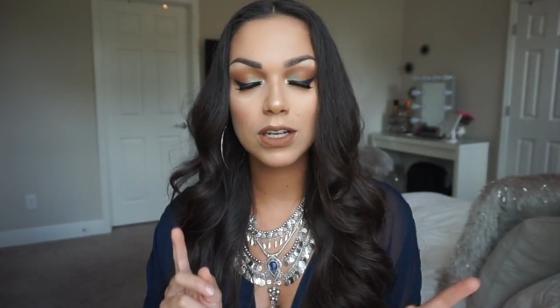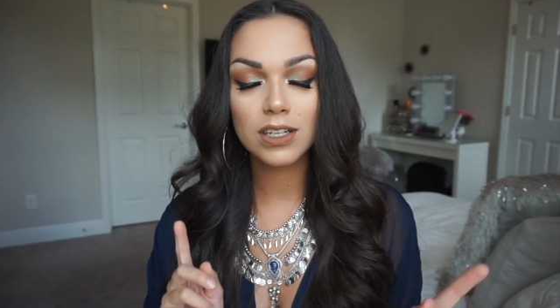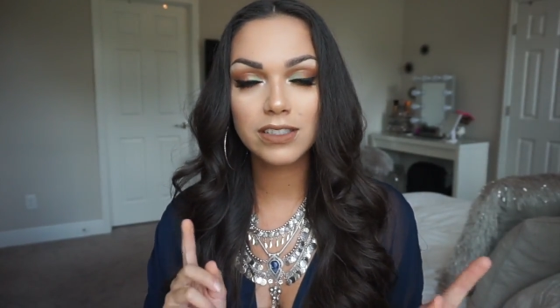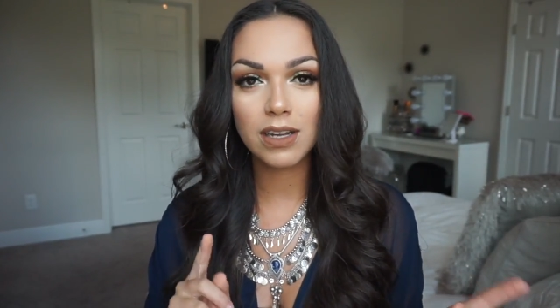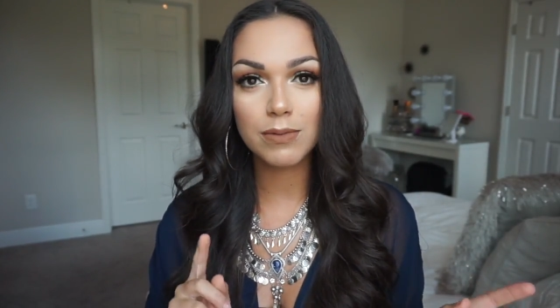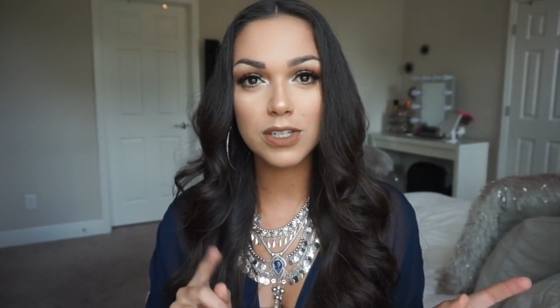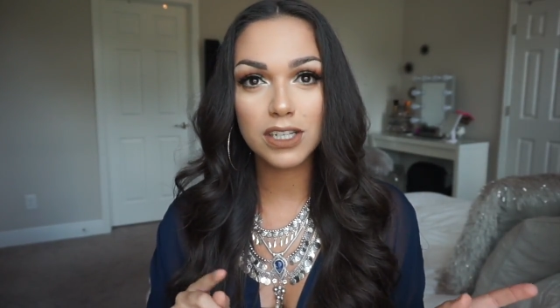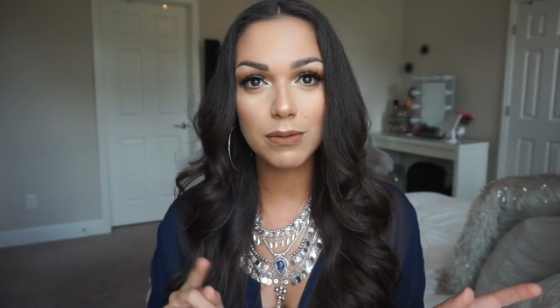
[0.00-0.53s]

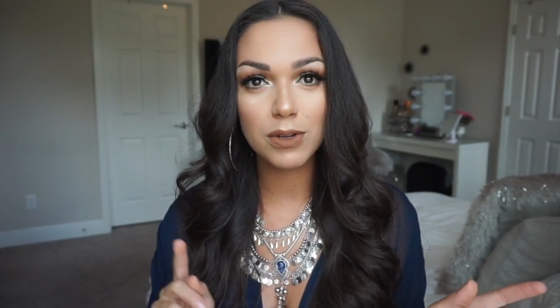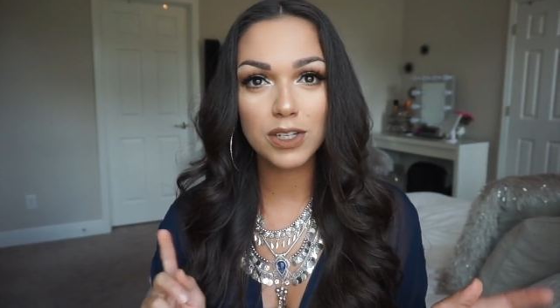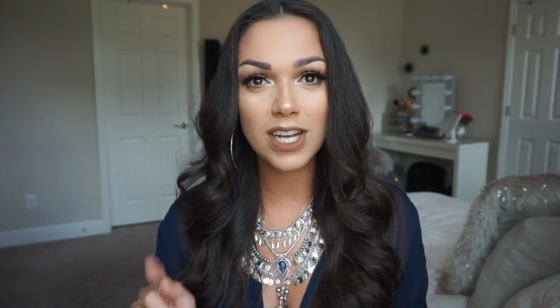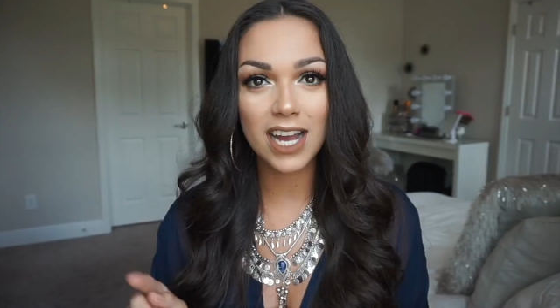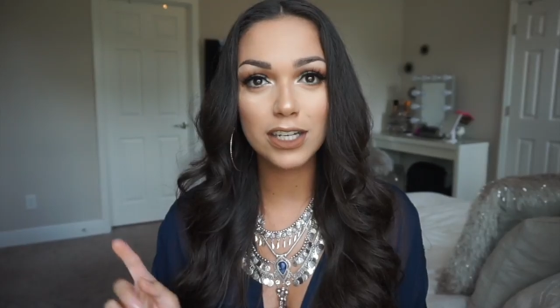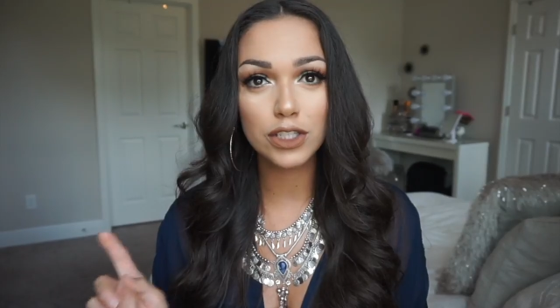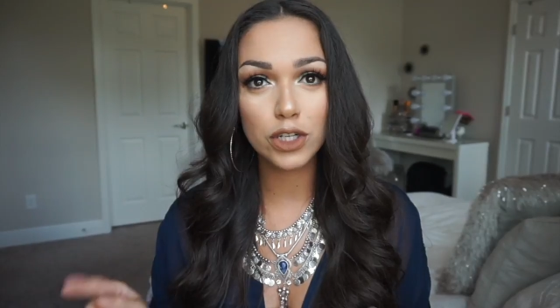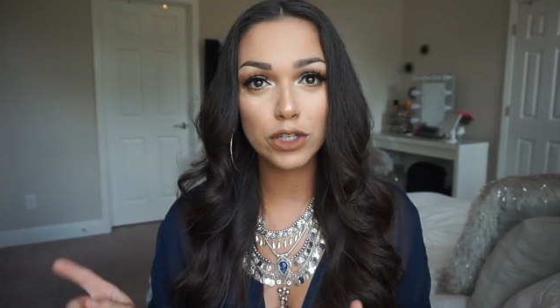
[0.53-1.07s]

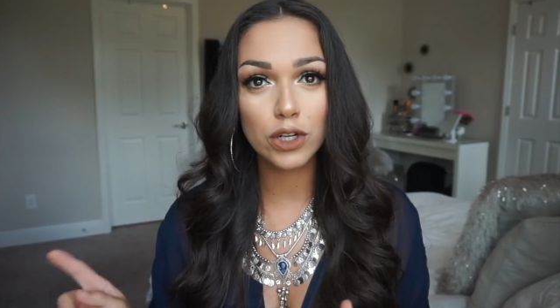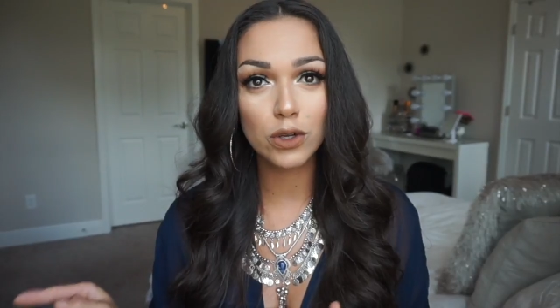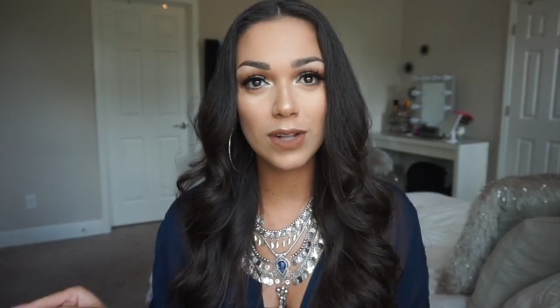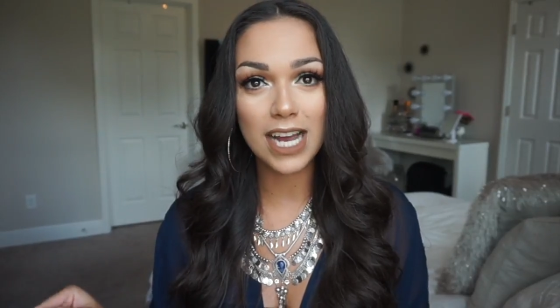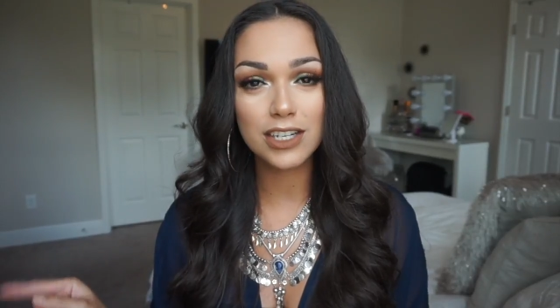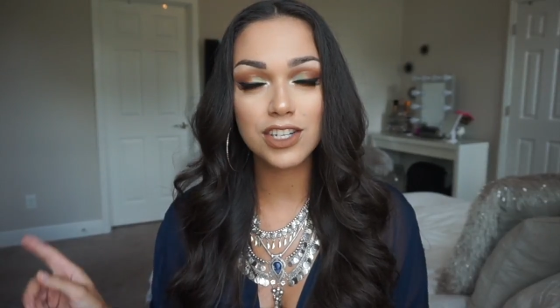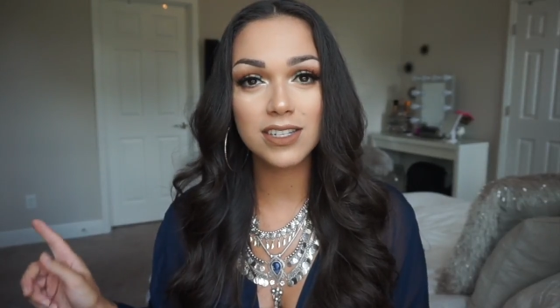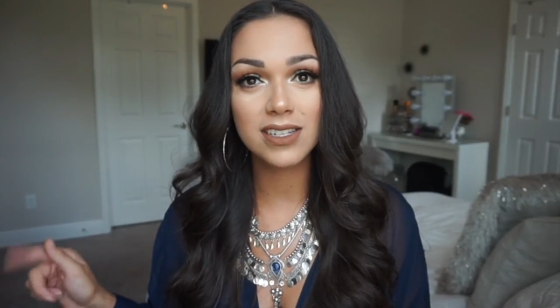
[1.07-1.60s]

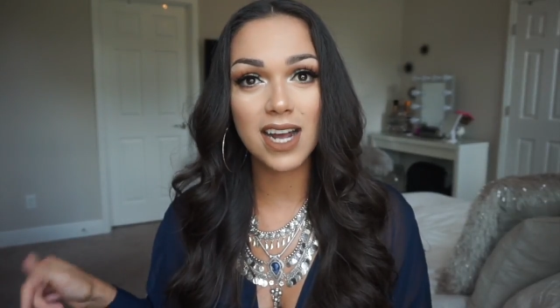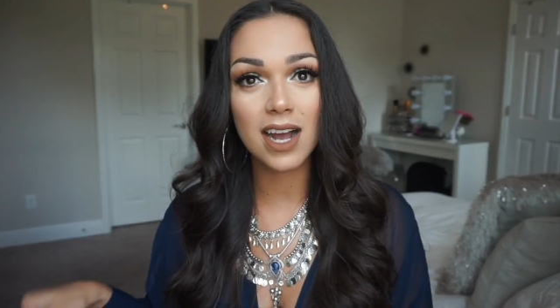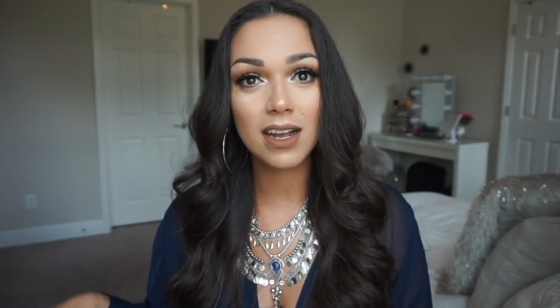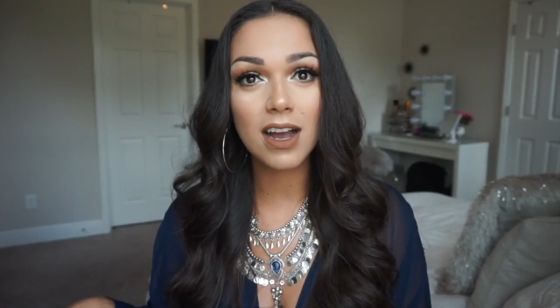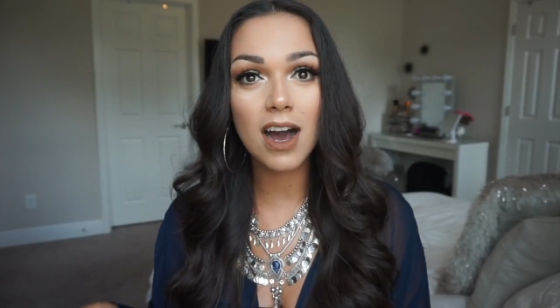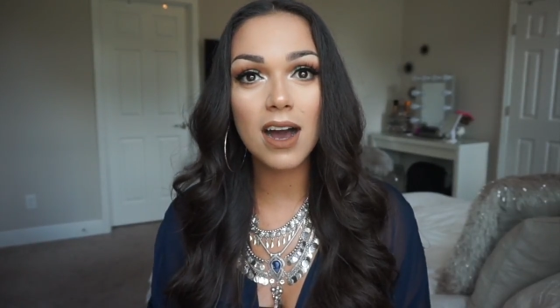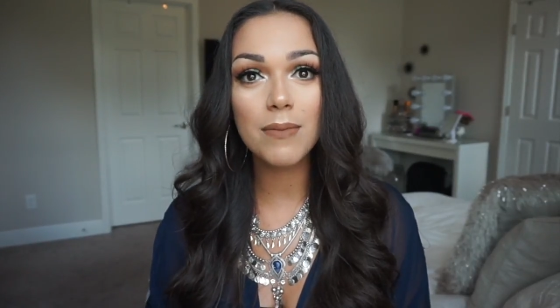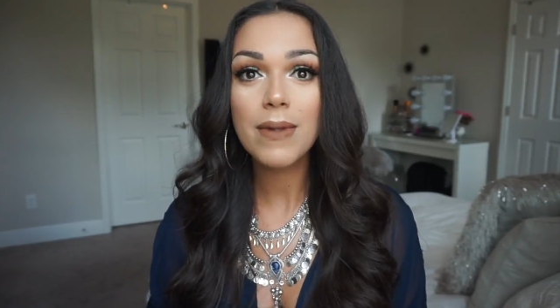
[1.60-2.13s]

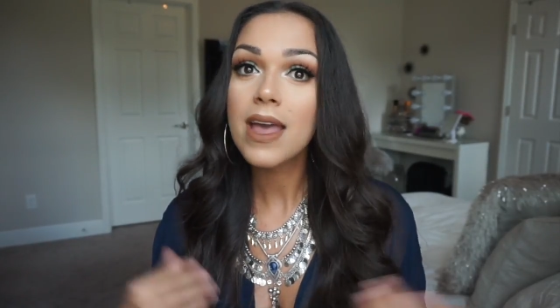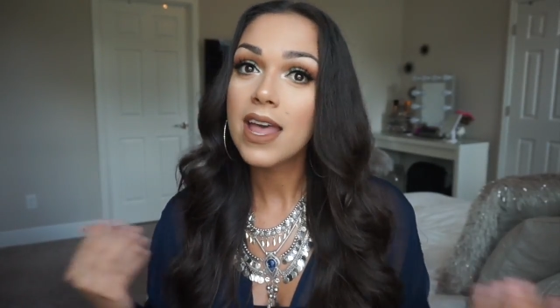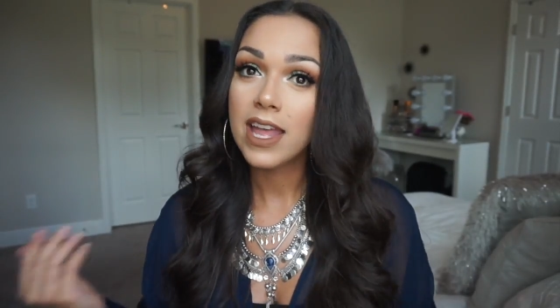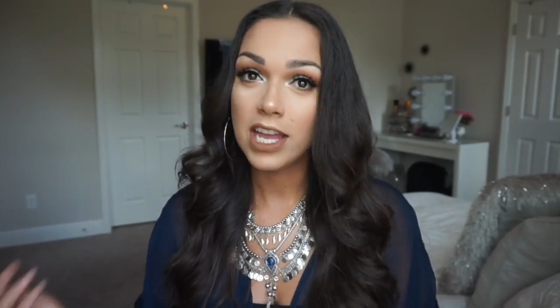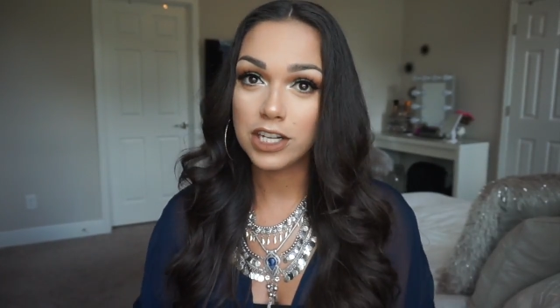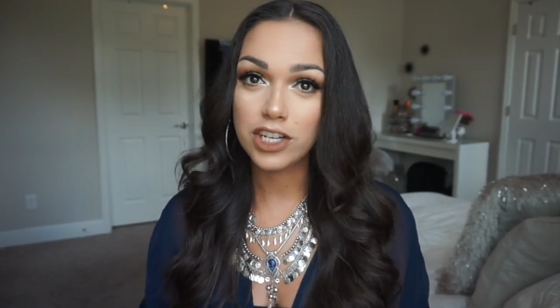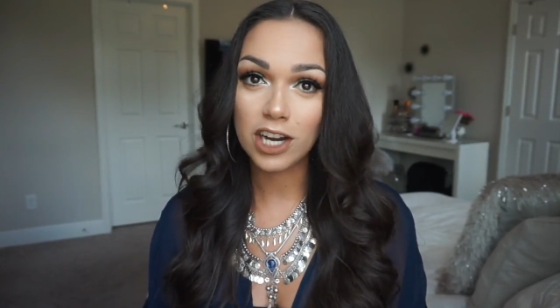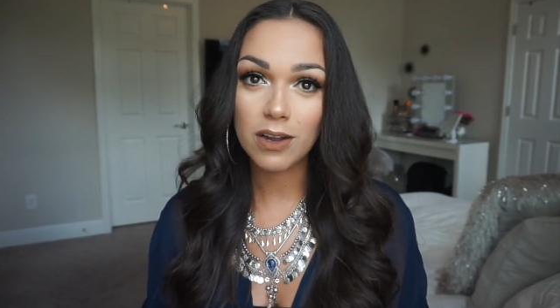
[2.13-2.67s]
www.dodolashes.com
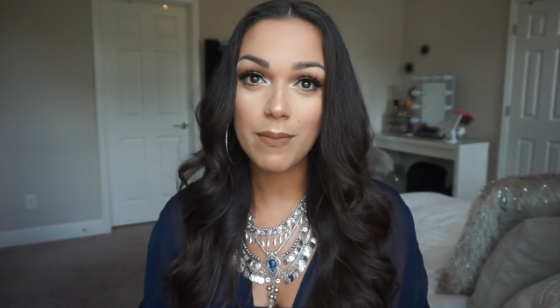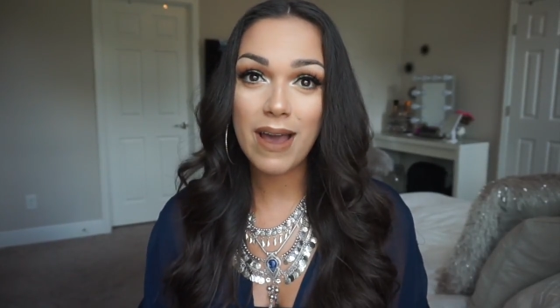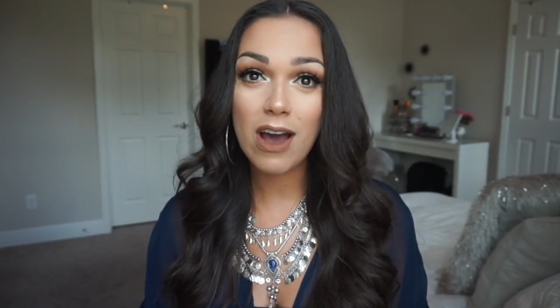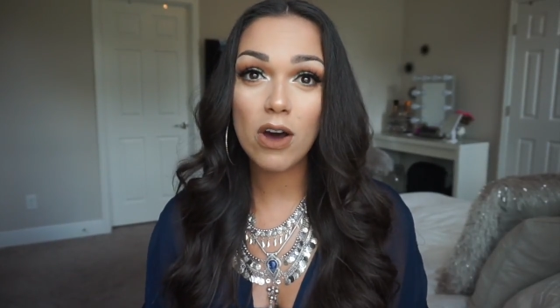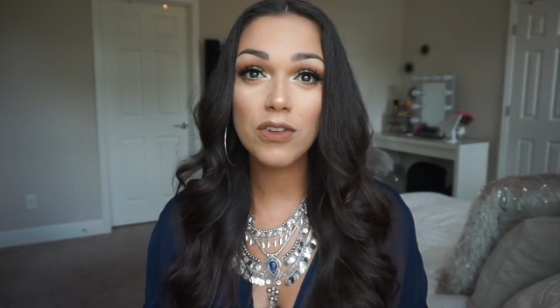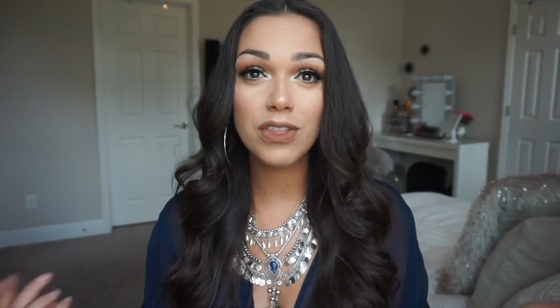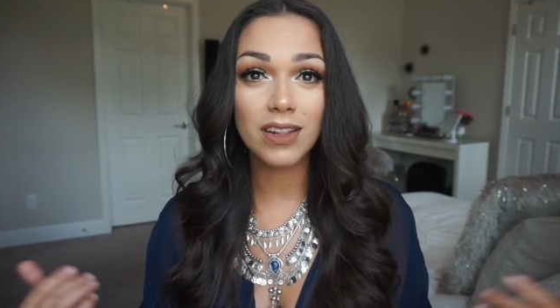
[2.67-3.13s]
and check them out.